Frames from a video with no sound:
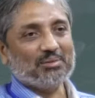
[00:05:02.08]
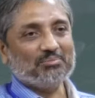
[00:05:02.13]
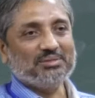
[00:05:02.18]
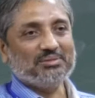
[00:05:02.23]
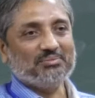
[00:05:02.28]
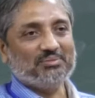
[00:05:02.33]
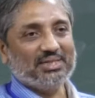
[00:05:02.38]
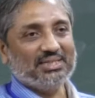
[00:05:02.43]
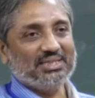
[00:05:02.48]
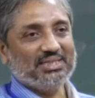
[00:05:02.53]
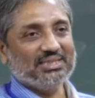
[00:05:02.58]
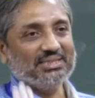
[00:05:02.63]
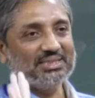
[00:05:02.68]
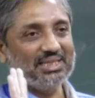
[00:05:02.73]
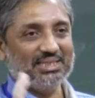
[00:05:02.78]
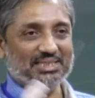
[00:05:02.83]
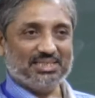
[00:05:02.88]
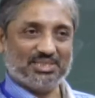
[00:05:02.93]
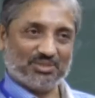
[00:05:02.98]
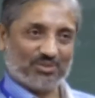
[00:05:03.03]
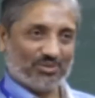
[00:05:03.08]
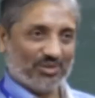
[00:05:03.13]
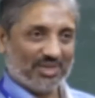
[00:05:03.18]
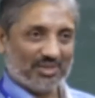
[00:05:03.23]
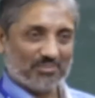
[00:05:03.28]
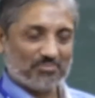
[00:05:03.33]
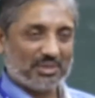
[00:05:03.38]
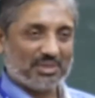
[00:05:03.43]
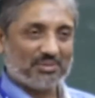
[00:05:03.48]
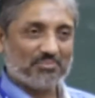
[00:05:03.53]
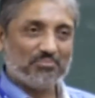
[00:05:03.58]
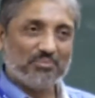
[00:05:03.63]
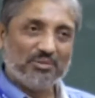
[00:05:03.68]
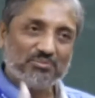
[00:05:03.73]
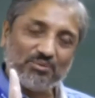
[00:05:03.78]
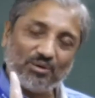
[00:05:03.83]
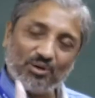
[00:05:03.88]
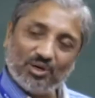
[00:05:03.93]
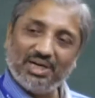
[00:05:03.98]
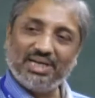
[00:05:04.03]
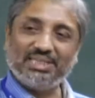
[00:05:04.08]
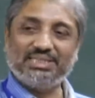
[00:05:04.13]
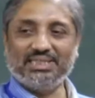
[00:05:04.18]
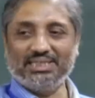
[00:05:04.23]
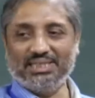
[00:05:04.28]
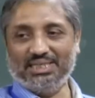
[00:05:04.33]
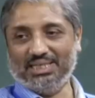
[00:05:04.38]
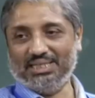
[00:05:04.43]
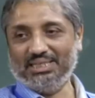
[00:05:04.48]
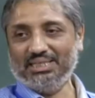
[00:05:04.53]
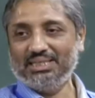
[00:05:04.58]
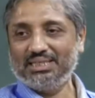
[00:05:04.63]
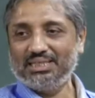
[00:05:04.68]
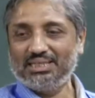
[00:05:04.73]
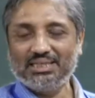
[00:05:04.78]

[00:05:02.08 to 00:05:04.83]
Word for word: up inventing the least square. But before Legendre,